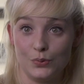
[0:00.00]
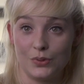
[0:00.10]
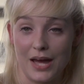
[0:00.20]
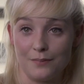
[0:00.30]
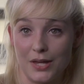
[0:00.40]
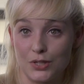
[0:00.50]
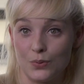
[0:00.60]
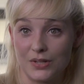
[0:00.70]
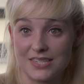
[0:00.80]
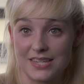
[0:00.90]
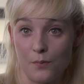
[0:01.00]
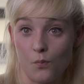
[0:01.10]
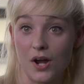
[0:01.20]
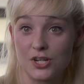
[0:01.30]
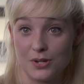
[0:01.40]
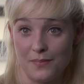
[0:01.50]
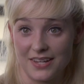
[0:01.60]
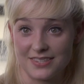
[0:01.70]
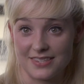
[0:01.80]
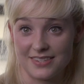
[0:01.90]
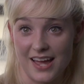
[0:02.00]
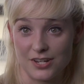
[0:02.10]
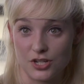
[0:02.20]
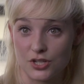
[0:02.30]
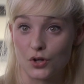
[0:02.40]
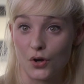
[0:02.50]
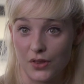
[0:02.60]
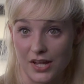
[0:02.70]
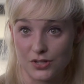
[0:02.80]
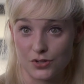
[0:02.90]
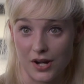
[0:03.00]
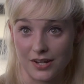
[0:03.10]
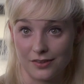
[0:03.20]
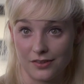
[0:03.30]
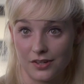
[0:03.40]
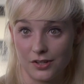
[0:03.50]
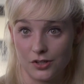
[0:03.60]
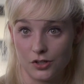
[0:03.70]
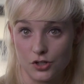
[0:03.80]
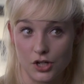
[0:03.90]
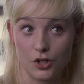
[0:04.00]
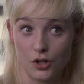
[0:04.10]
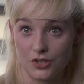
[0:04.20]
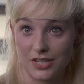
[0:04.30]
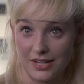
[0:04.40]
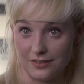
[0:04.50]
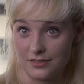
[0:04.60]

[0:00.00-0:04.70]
That makes you understand why she makes a stand. She's got that strength. She could kill